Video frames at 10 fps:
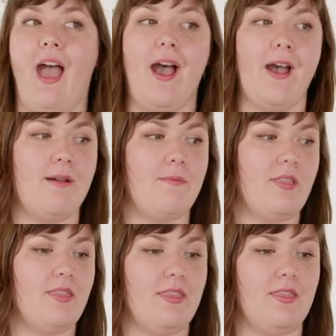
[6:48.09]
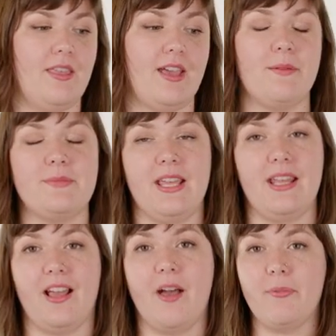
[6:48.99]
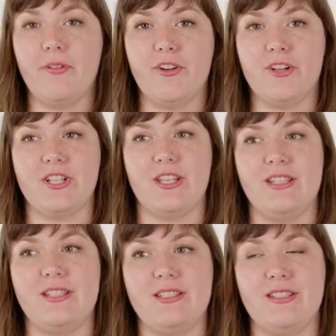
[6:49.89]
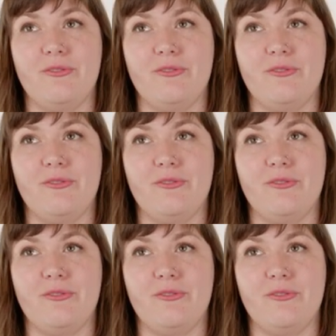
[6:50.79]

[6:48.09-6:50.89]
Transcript: Um, it comes in a couple of versions.